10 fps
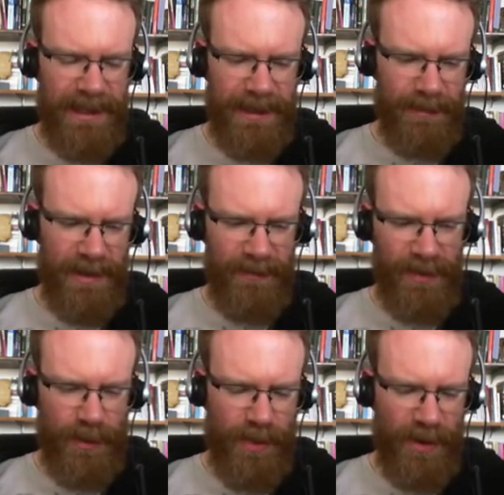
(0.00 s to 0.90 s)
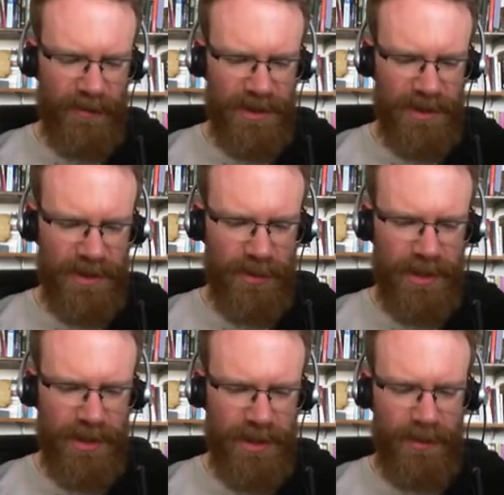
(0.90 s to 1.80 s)
And even though part of it is
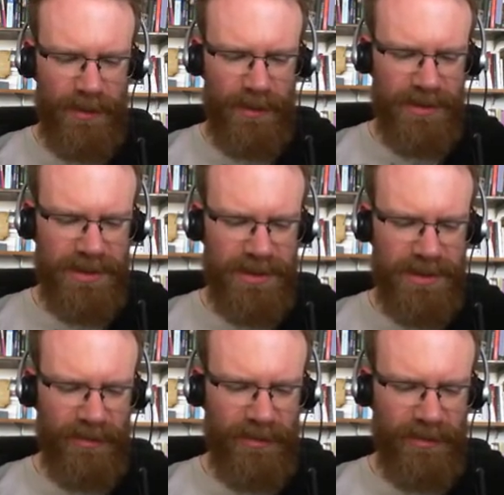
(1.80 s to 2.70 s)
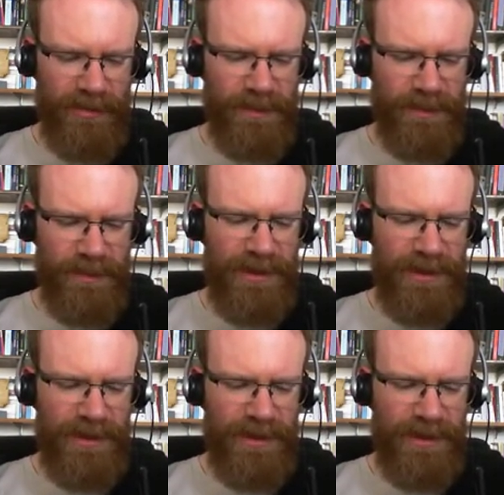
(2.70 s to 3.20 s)
broken in both versions of the refrain,